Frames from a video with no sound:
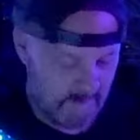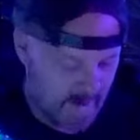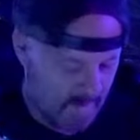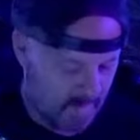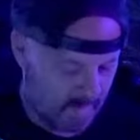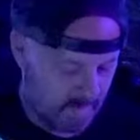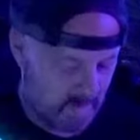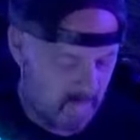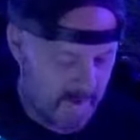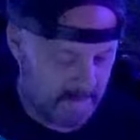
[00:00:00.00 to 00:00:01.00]
Now, let's
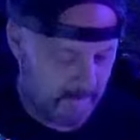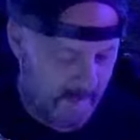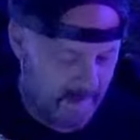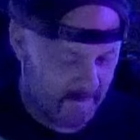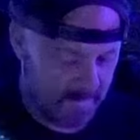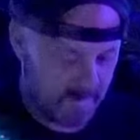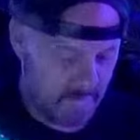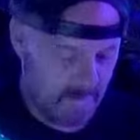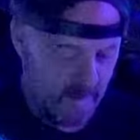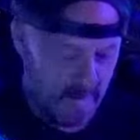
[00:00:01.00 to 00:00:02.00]
go back to patterns.